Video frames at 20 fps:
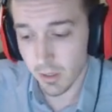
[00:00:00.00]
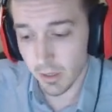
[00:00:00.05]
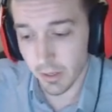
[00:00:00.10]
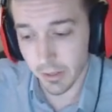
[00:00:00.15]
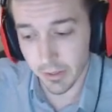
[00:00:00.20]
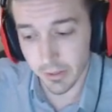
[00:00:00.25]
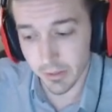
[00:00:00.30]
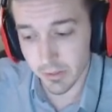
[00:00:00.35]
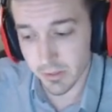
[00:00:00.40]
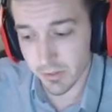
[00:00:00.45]

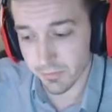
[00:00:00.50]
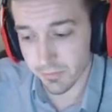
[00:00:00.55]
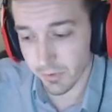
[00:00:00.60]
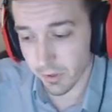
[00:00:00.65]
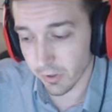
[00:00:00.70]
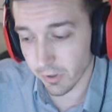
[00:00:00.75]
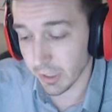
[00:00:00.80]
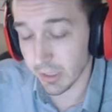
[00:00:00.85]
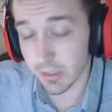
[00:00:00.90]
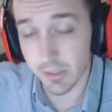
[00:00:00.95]
It is
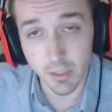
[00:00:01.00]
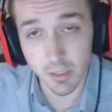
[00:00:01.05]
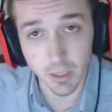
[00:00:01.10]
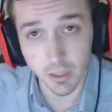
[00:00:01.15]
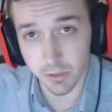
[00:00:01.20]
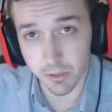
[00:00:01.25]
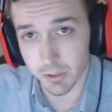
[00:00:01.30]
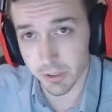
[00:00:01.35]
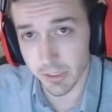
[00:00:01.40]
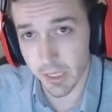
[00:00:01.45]
very easy to
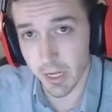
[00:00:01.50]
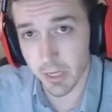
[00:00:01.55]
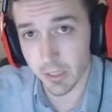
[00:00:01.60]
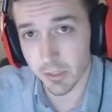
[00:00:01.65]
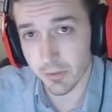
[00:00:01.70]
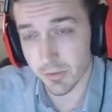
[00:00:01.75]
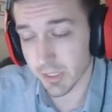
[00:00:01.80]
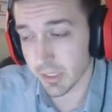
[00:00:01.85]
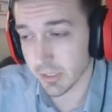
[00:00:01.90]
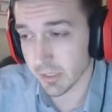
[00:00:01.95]

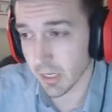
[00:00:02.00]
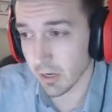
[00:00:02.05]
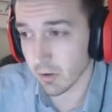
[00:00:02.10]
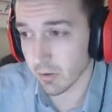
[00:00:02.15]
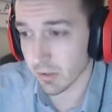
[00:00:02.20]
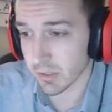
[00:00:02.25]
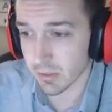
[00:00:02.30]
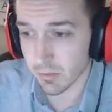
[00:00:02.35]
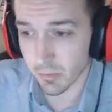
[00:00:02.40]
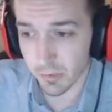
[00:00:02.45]
understand. You sit
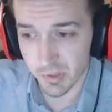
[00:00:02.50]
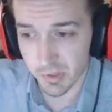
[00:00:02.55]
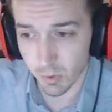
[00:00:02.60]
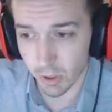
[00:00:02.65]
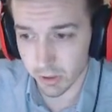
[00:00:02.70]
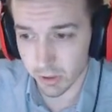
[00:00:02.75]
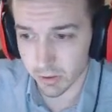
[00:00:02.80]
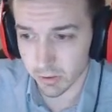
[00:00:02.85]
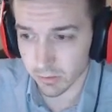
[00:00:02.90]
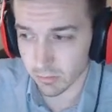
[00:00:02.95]
down, it's the most
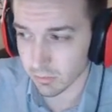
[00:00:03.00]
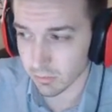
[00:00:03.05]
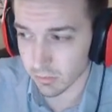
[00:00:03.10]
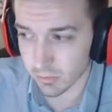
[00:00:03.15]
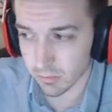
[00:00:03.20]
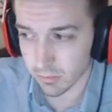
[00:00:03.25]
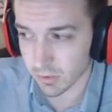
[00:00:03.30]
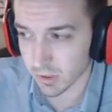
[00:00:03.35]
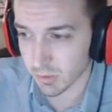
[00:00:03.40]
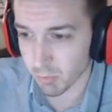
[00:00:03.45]
watched
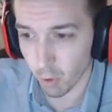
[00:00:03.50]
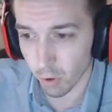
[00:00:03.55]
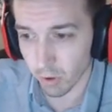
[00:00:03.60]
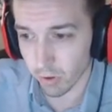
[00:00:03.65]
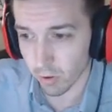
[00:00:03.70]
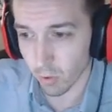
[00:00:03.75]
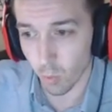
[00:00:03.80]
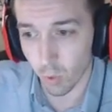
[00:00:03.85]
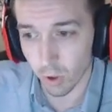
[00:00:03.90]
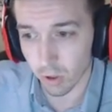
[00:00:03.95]
sport
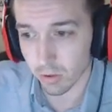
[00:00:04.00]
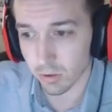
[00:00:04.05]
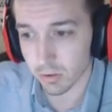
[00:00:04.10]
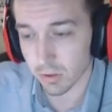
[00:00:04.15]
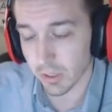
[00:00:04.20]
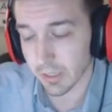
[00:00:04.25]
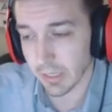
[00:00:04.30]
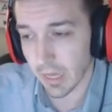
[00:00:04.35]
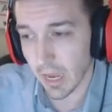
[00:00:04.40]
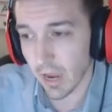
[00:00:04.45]
in the world.
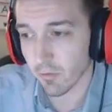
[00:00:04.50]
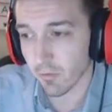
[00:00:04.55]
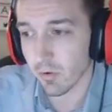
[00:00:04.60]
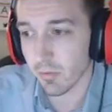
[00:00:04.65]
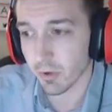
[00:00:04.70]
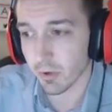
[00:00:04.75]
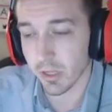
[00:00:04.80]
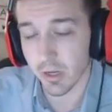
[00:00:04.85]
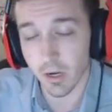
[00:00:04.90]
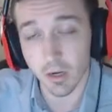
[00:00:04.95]
Like
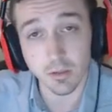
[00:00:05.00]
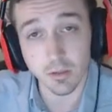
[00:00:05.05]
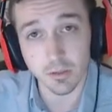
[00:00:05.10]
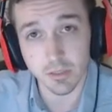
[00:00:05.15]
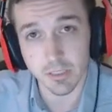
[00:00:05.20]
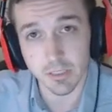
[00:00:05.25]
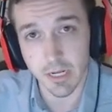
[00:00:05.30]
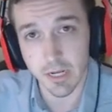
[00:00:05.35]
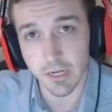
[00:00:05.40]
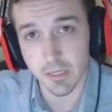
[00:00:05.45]
everybody
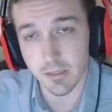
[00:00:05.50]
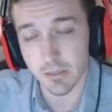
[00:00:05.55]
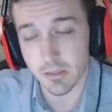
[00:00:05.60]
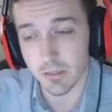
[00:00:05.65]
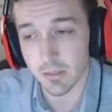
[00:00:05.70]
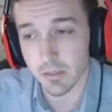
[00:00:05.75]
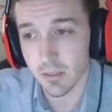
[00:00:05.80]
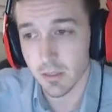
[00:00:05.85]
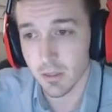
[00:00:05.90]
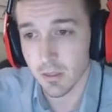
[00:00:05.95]

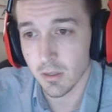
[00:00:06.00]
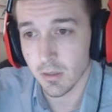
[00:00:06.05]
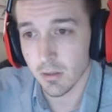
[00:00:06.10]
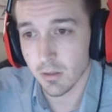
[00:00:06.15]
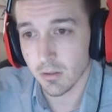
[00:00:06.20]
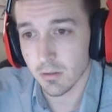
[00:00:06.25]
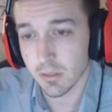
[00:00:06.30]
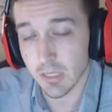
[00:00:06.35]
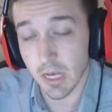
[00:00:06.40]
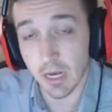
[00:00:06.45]
understands
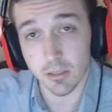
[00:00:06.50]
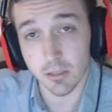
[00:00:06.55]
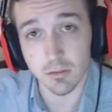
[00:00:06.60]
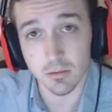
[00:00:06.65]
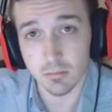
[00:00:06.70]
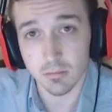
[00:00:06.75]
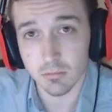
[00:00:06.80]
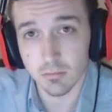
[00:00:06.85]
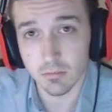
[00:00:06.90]
soccer.